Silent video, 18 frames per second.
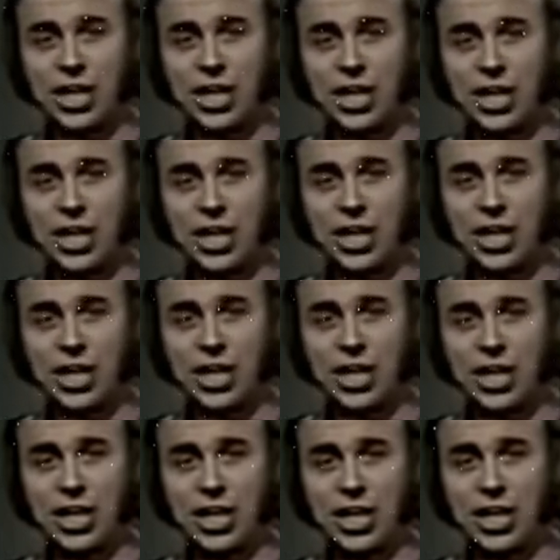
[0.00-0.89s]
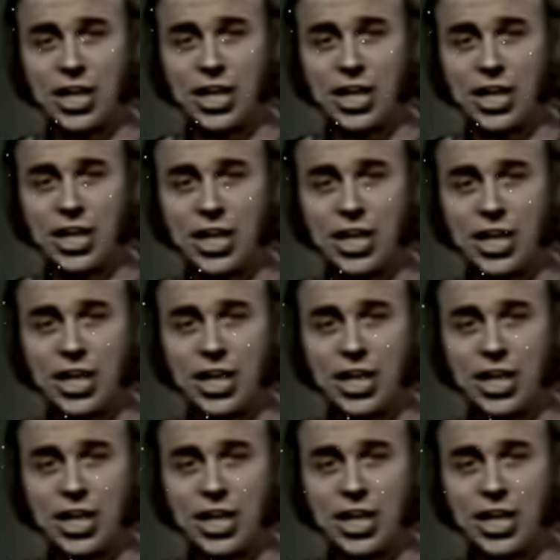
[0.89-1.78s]

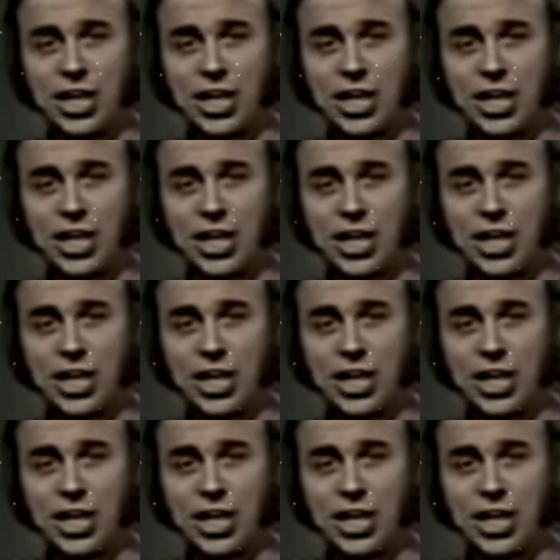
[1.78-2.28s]
The person shown says nothing.